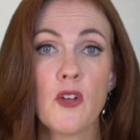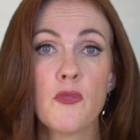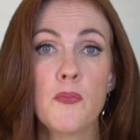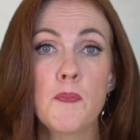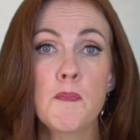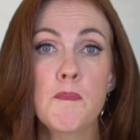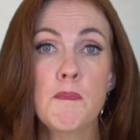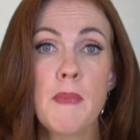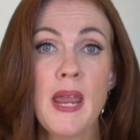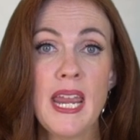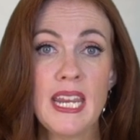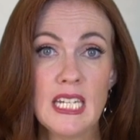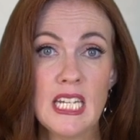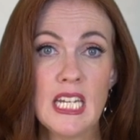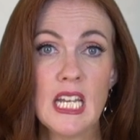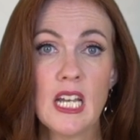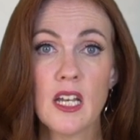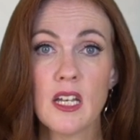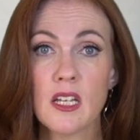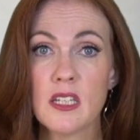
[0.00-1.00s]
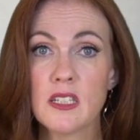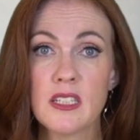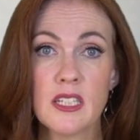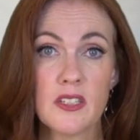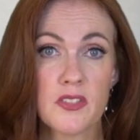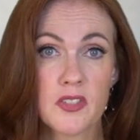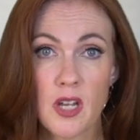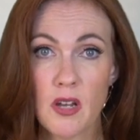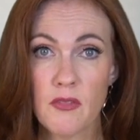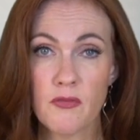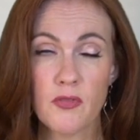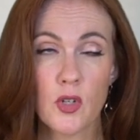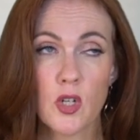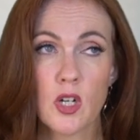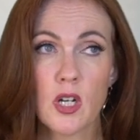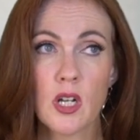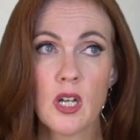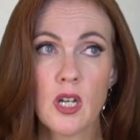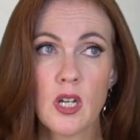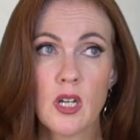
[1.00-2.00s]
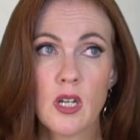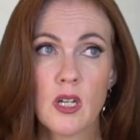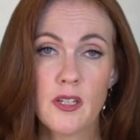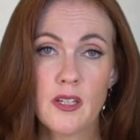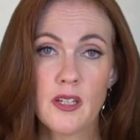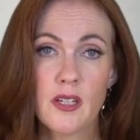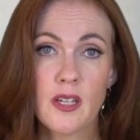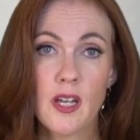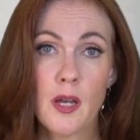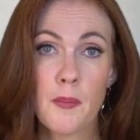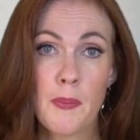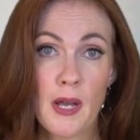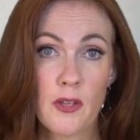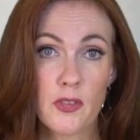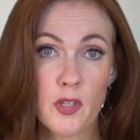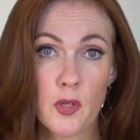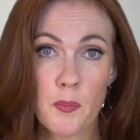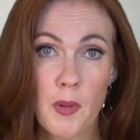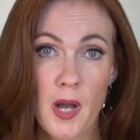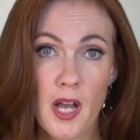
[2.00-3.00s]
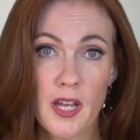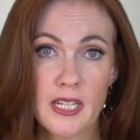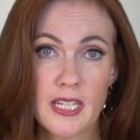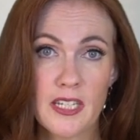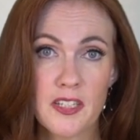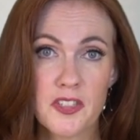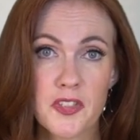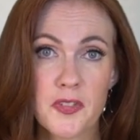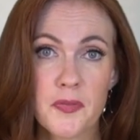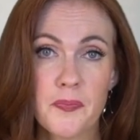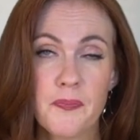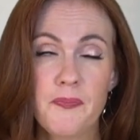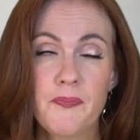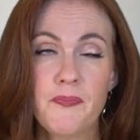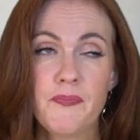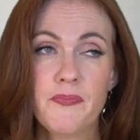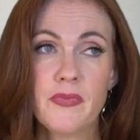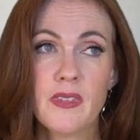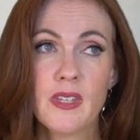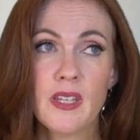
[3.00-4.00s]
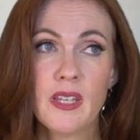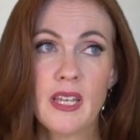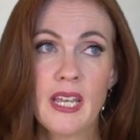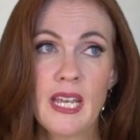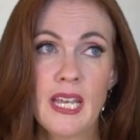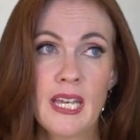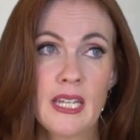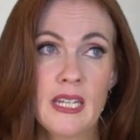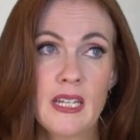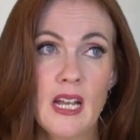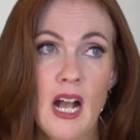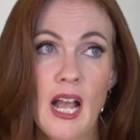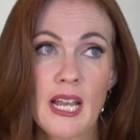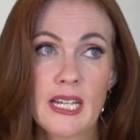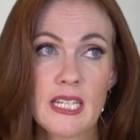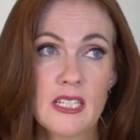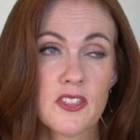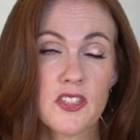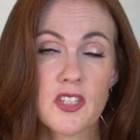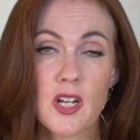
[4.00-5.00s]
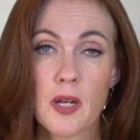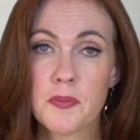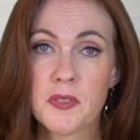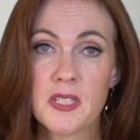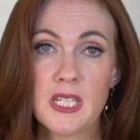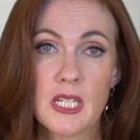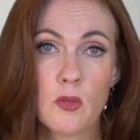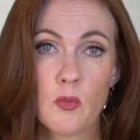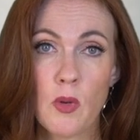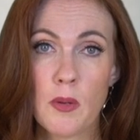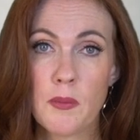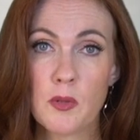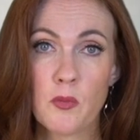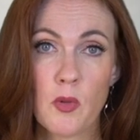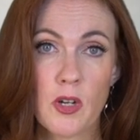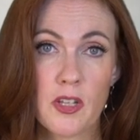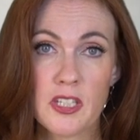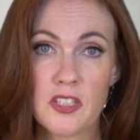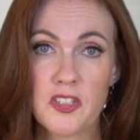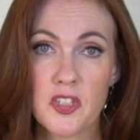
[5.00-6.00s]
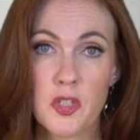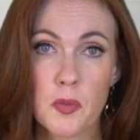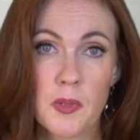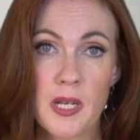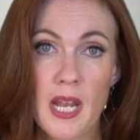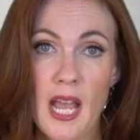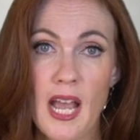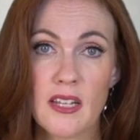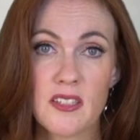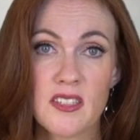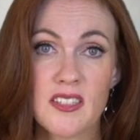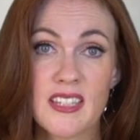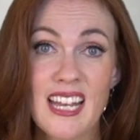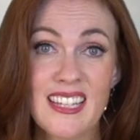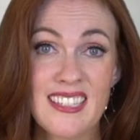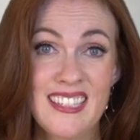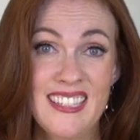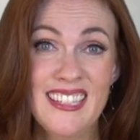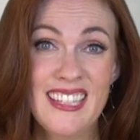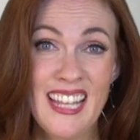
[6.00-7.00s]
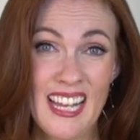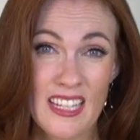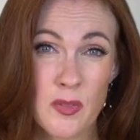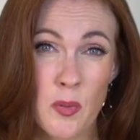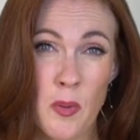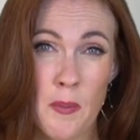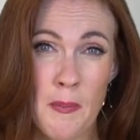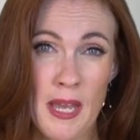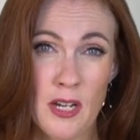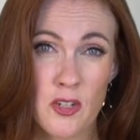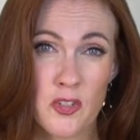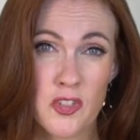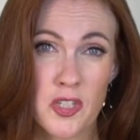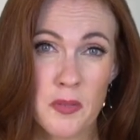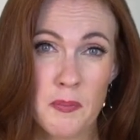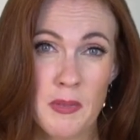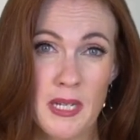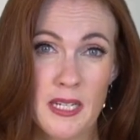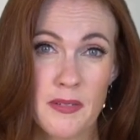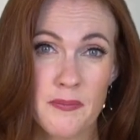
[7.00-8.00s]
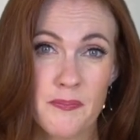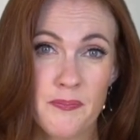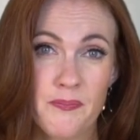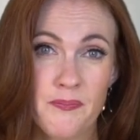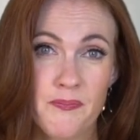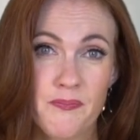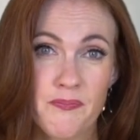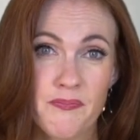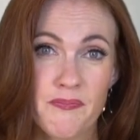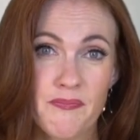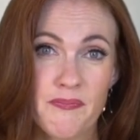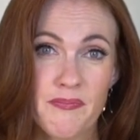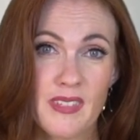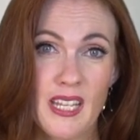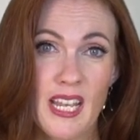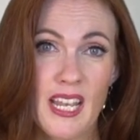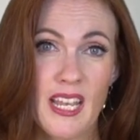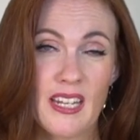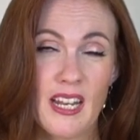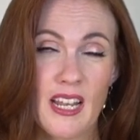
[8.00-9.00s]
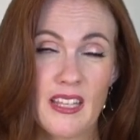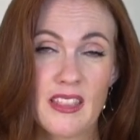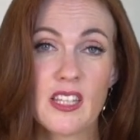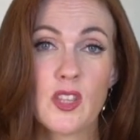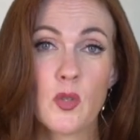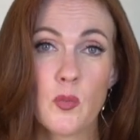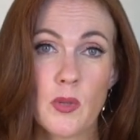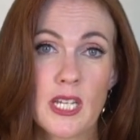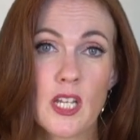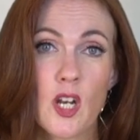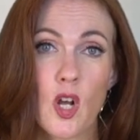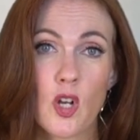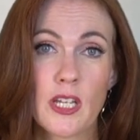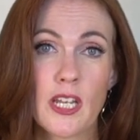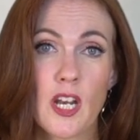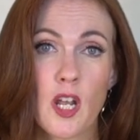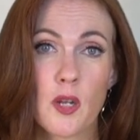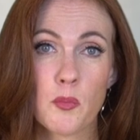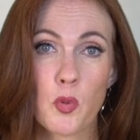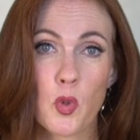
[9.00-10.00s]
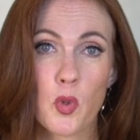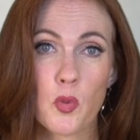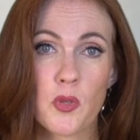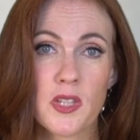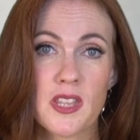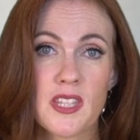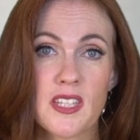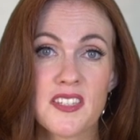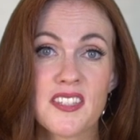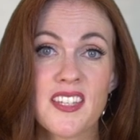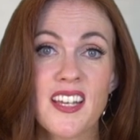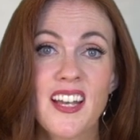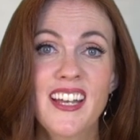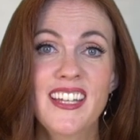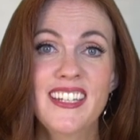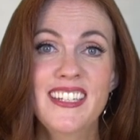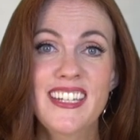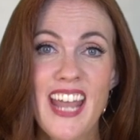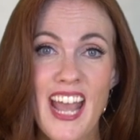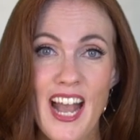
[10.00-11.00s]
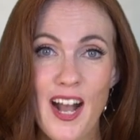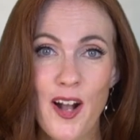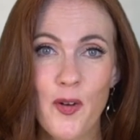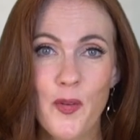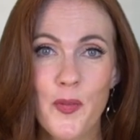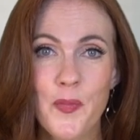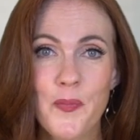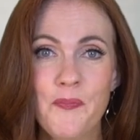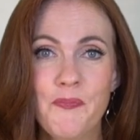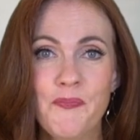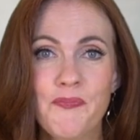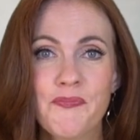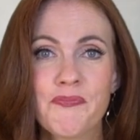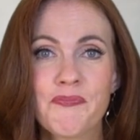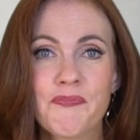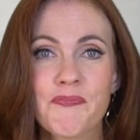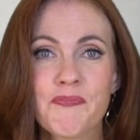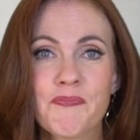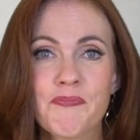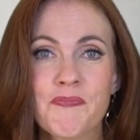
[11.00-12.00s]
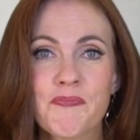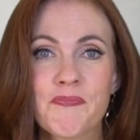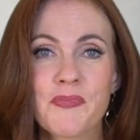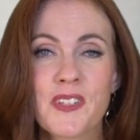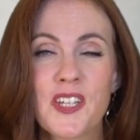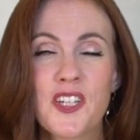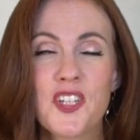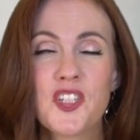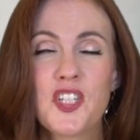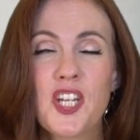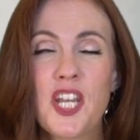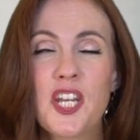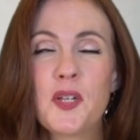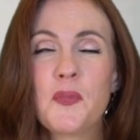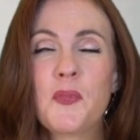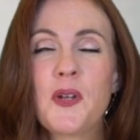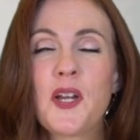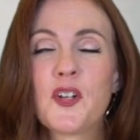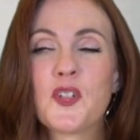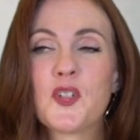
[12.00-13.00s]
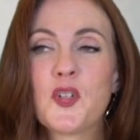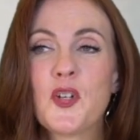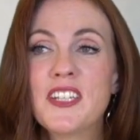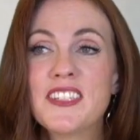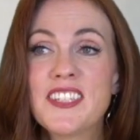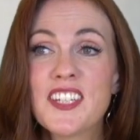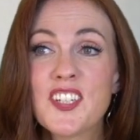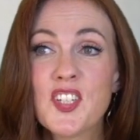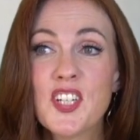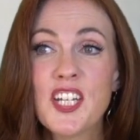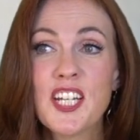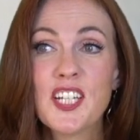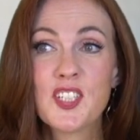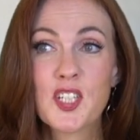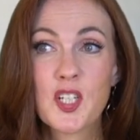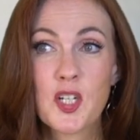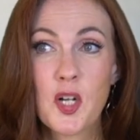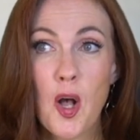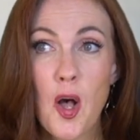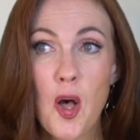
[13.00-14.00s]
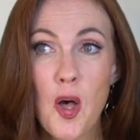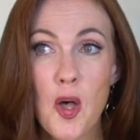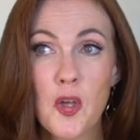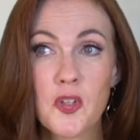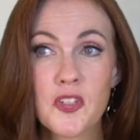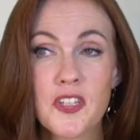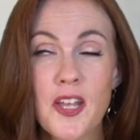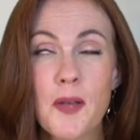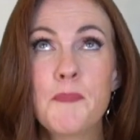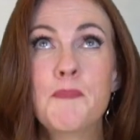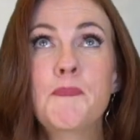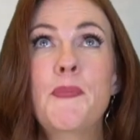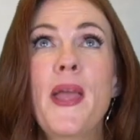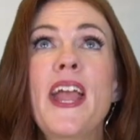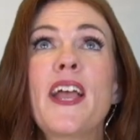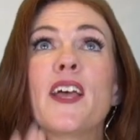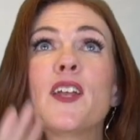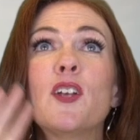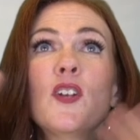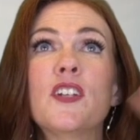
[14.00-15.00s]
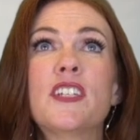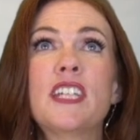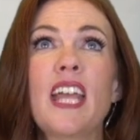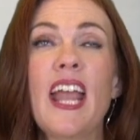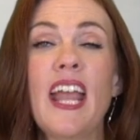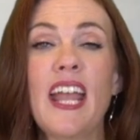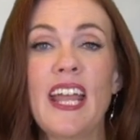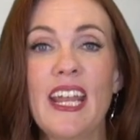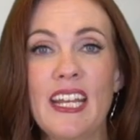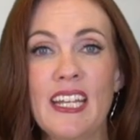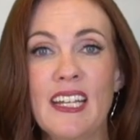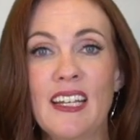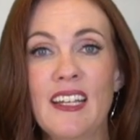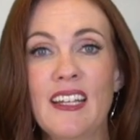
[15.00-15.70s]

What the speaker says: mania discomfort about their bodies, and I can stop seeing women wear these stupid hats. That's what matters to me, and I think that we can all get on board with this. Now, Shady, we are transitioning to calls. A banner day.